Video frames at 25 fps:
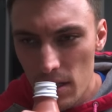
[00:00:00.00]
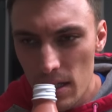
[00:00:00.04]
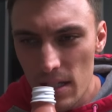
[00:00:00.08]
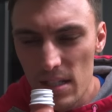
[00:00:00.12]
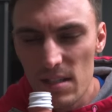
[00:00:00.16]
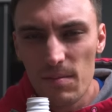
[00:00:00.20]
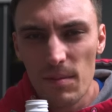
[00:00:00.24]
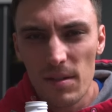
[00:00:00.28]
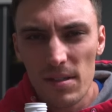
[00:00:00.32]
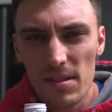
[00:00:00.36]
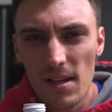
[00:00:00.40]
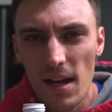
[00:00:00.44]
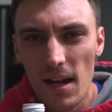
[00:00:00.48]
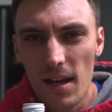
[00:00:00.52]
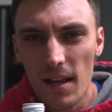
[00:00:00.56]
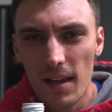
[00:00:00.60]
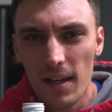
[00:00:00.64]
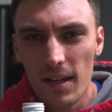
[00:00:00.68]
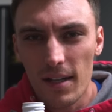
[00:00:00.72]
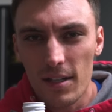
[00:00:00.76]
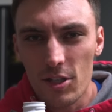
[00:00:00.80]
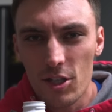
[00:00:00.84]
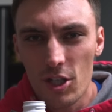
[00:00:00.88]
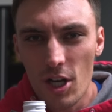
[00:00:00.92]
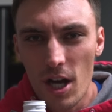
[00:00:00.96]
It smells kind
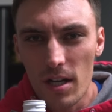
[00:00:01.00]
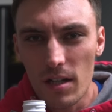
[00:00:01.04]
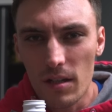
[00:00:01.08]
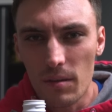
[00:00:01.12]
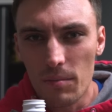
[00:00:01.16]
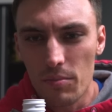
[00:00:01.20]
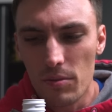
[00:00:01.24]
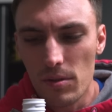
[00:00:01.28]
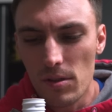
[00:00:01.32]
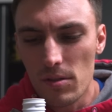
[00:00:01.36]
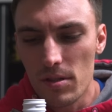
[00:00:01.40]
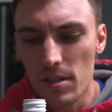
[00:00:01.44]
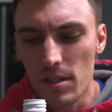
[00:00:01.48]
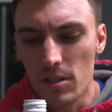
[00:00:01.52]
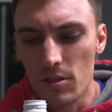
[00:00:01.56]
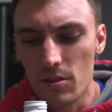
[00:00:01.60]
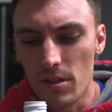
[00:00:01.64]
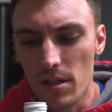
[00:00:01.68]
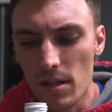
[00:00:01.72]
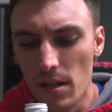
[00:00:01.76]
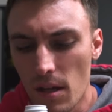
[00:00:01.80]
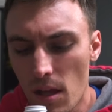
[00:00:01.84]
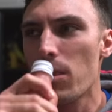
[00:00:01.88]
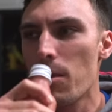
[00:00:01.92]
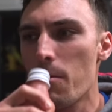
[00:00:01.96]
of like a chocolate protein
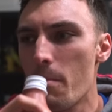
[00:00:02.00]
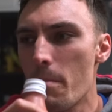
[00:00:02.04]
drink.